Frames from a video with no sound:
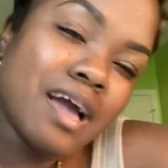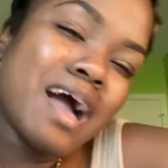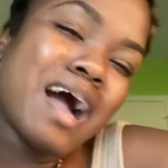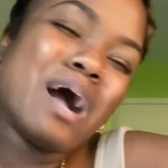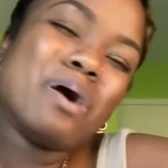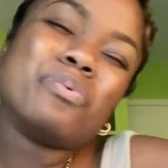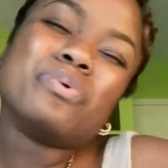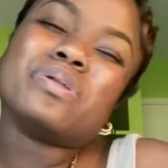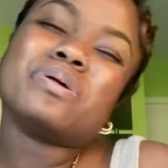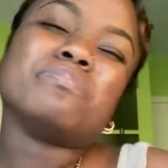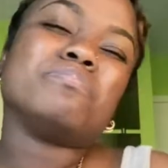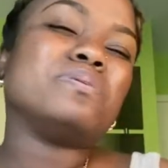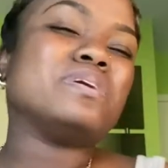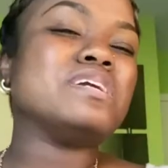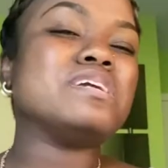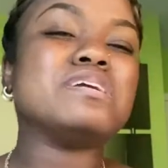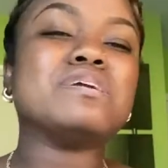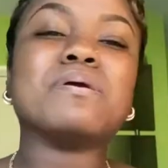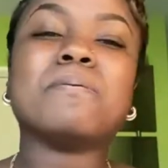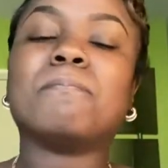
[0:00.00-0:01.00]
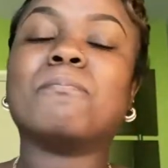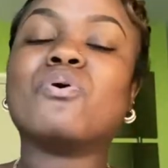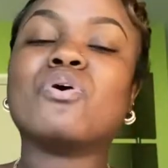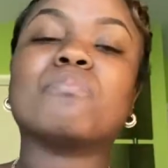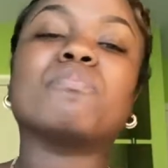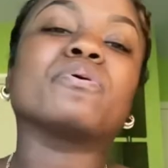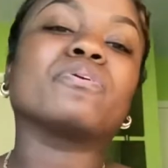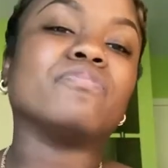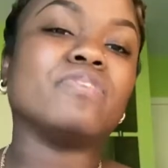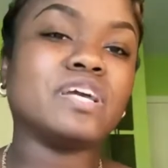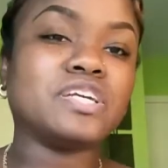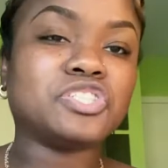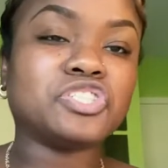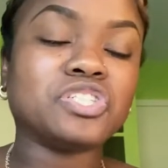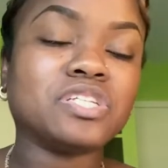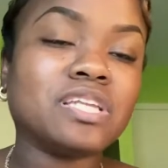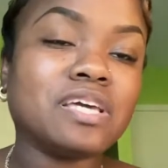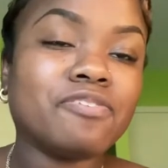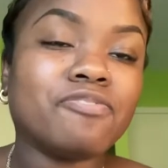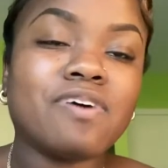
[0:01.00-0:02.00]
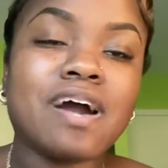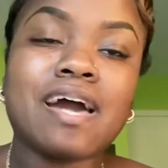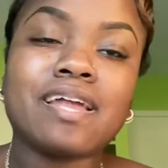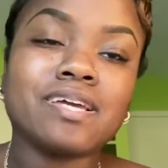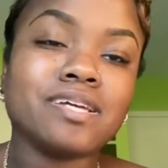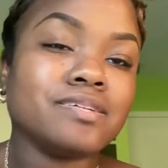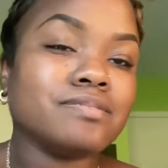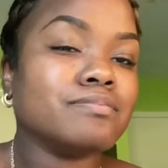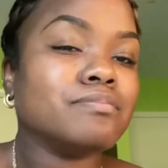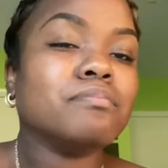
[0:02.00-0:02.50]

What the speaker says: I wouldn't be more motivation if I didn't